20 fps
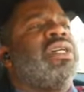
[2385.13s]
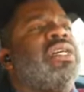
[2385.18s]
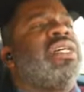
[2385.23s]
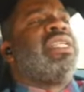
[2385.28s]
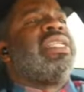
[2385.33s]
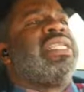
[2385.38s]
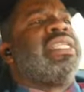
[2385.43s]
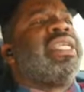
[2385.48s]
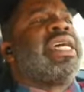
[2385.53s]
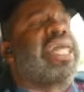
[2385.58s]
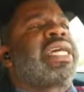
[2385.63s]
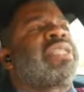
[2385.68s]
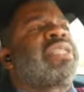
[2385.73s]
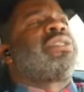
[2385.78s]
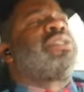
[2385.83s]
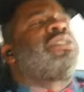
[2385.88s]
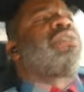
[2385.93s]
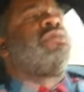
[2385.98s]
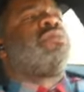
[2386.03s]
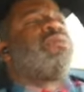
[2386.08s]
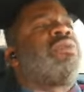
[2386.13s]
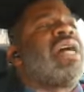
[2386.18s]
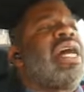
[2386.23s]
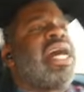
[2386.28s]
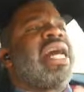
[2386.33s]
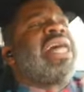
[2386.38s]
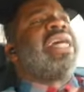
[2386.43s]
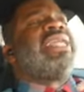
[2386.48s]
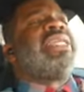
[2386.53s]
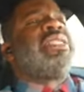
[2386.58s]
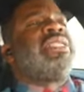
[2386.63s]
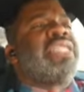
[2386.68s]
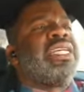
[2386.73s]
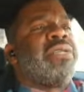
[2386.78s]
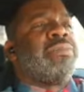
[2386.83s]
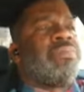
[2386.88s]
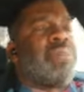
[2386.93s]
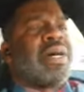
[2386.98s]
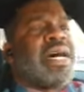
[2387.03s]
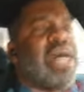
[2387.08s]
next rise
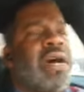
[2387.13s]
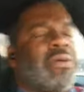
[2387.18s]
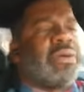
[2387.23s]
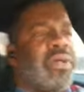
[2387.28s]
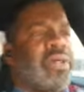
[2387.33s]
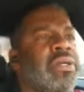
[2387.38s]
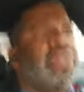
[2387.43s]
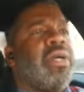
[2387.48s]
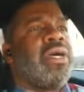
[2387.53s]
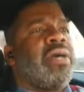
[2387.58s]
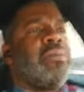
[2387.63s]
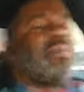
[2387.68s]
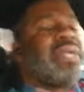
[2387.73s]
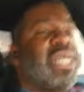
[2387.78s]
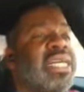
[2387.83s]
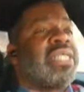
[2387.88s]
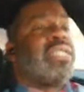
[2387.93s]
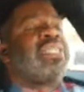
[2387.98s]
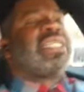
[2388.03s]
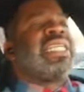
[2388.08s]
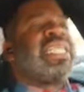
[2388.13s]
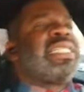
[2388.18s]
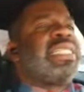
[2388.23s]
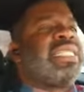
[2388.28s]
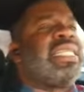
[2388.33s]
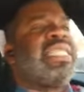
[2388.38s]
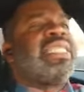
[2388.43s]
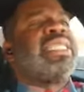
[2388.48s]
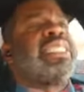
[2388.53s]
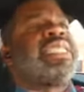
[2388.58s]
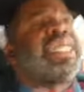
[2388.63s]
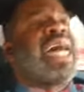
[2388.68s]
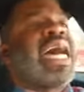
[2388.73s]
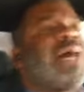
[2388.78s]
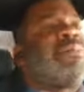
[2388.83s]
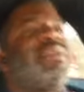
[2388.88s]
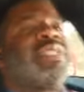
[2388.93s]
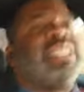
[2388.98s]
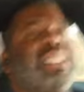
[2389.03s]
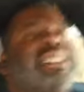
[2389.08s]
in power because they see this
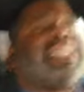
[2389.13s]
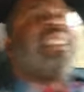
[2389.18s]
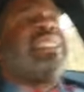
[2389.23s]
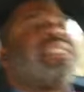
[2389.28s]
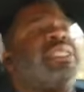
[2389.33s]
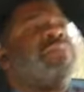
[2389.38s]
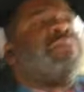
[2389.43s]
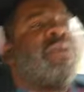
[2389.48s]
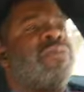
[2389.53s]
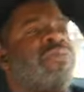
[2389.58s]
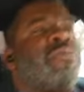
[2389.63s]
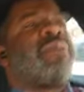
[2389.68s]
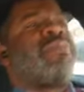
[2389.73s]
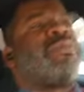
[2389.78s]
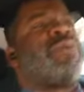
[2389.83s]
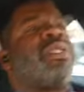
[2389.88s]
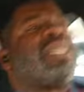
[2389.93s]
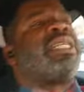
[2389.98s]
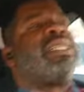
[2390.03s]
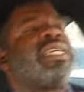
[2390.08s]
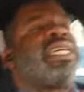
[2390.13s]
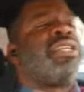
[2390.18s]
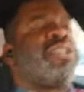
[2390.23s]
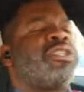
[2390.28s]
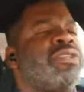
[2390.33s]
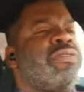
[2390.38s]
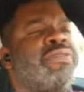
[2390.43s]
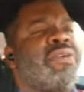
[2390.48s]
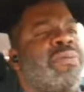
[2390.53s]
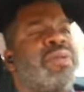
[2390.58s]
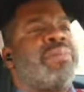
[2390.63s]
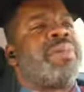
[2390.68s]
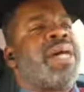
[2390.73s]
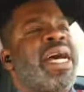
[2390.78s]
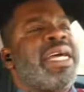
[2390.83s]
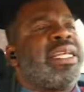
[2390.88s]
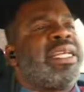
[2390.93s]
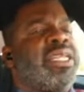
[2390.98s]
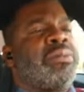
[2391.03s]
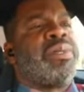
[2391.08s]
absenteeism of representation from the
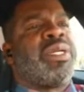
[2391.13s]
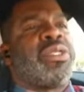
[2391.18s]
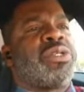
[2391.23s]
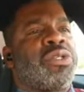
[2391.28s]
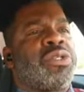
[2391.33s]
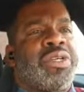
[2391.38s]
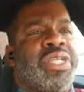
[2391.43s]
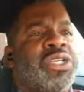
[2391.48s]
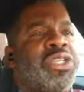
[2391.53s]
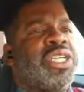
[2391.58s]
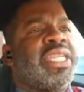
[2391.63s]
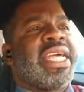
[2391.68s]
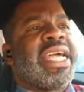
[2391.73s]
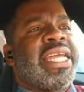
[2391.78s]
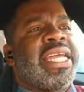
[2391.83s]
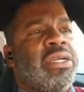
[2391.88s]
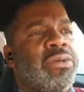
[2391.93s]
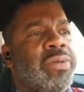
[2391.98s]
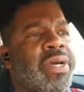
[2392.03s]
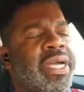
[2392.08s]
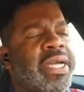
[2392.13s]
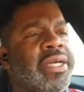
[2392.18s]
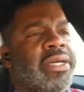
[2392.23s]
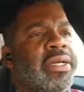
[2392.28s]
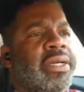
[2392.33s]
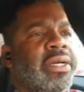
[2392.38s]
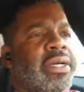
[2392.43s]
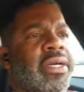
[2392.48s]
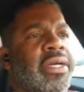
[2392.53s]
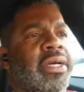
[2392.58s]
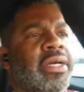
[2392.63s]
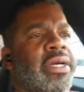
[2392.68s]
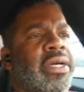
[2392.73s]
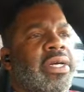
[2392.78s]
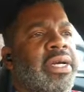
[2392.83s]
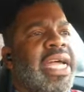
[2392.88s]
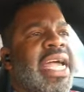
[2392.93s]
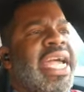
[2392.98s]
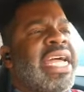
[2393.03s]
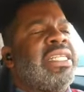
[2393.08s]
Biden administration anyway.
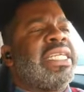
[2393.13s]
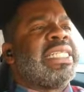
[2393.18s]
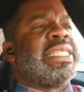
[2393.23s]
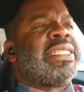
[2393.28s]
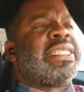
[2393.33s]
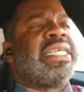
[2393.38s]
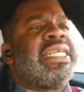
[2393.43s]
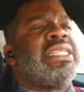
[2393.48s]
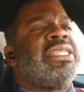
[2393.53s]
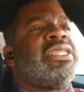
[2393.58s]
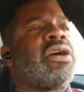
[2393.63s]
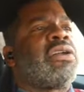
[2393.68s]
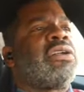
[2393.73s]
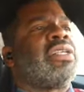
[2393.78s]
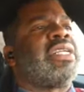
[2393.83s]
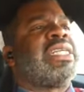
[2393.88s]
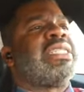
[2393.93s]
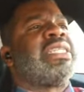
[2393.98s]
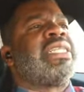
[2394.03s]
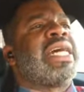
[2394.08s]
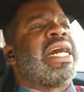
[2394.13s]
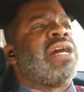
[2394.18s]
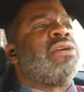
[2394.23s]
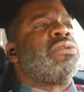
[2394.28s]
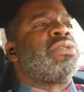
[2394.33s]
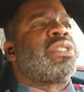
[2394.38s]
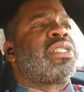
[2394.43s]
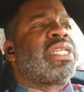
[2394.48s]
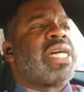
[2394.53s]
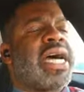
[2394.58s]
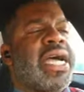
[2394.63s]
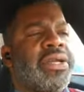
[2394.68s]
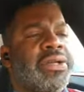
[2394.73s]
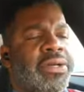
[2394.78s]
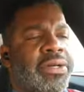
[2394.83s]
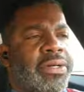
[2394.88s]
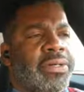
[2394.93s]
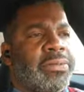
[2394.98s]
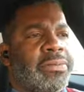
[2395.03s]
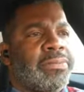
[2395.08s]
And they see Donald as an
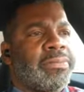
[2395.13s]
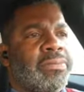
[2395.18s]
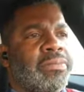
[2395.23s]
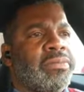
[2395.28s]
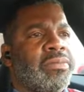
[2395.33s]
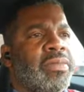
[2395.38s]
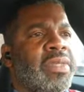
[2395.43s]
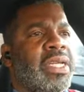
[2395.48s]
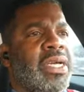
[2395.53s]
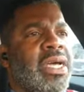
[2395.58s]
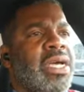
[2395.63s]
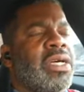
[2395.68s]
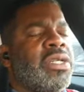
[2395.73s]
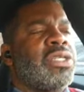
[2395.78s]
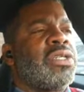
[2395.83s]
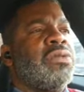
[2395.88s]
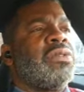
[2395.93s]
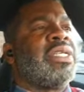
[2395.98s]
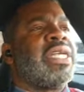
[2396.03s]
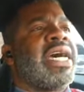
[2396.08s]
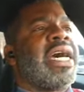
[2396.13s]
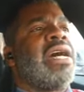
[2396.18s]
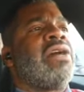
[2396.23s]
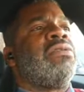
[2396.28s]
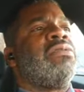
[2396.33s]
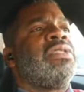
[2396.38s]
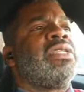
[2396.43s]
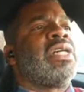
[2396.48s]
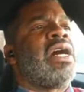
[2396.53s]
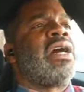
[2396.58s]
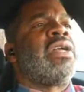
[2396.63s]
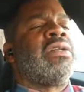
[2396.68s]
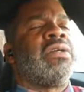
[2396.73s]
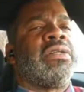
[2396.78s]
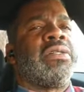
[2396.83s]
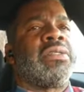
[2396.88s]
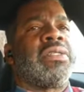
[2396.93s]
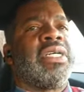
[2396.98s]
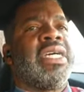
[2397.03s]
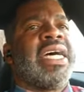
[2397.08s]
outsider. So now
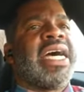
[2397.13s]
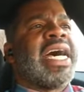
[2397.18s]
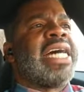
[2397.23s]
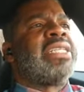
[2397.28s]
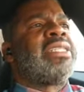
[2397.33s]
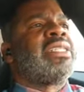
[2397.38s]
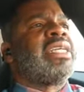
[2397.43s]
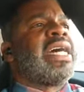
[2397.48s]
Donald has,